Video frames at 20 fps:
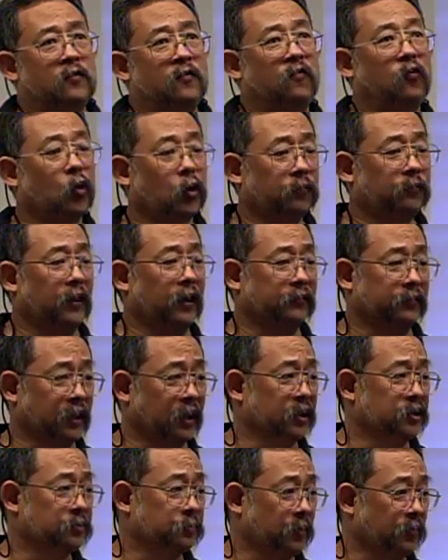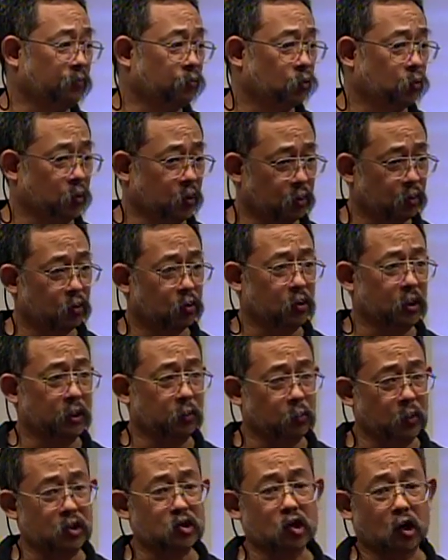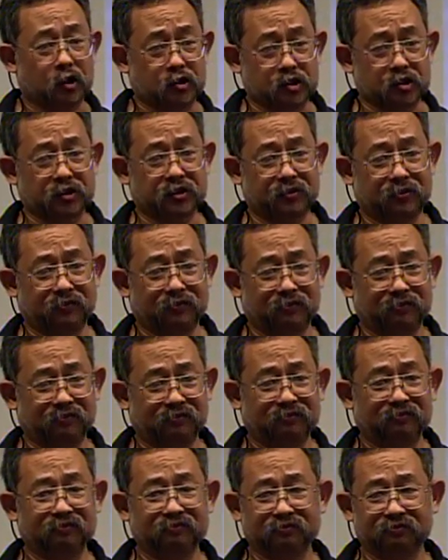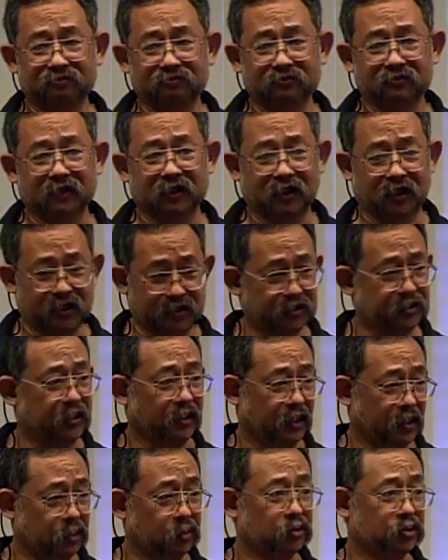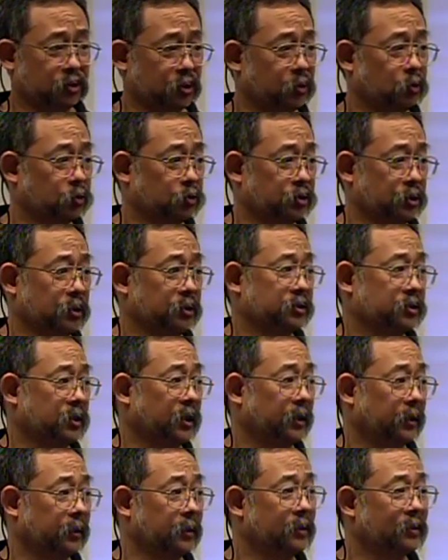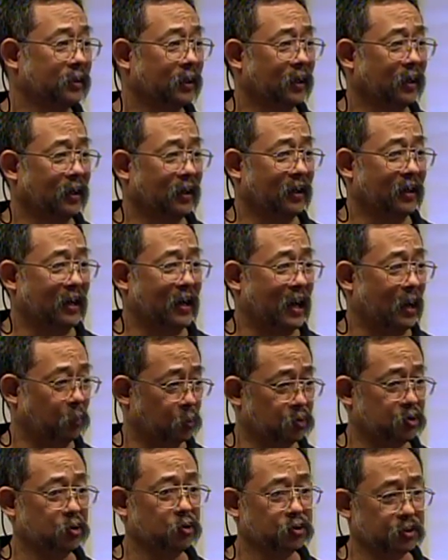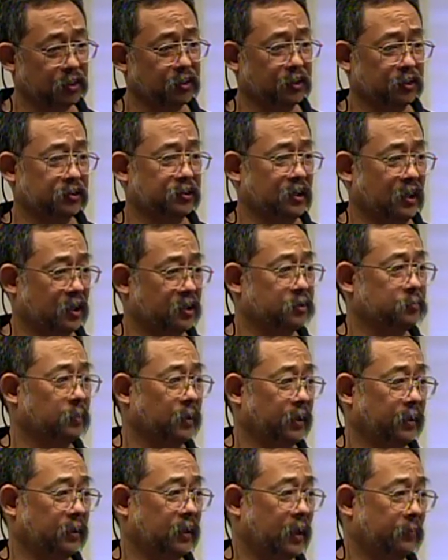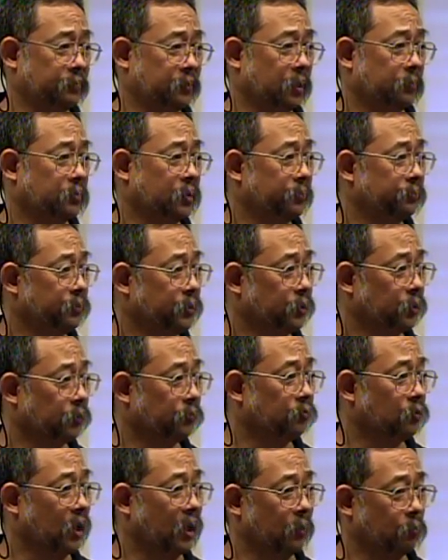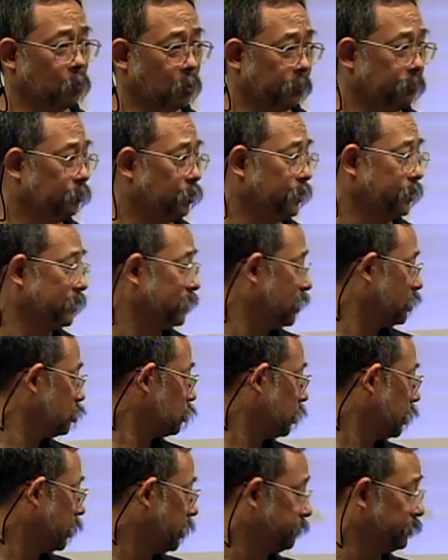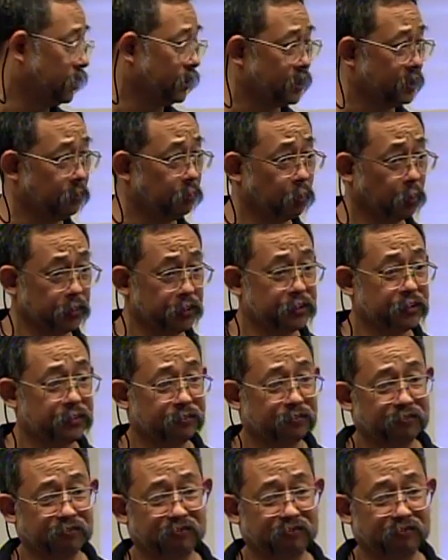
4 to 5 days between recharges. And I said I used to use this daily. I was using this as my laptop computer at one point. That's why I had the keyboards.